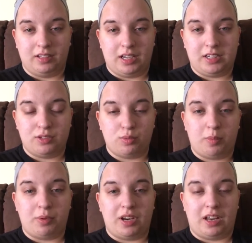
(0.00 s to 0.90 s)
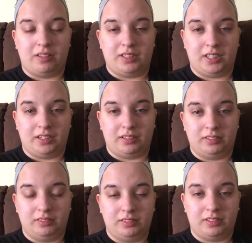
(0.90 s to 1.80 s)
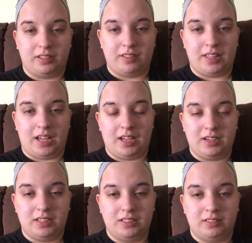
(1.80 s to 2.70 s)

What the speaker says: I just want to put out there that